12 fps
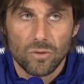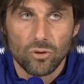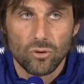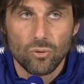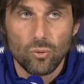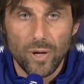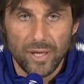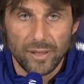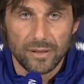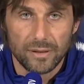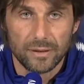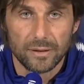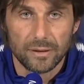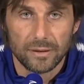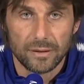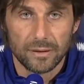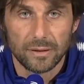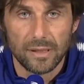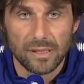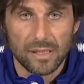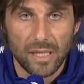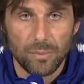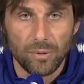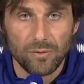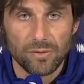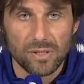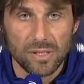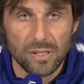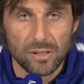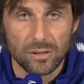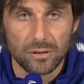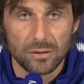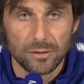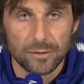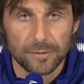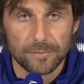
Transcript: to wait this type of season,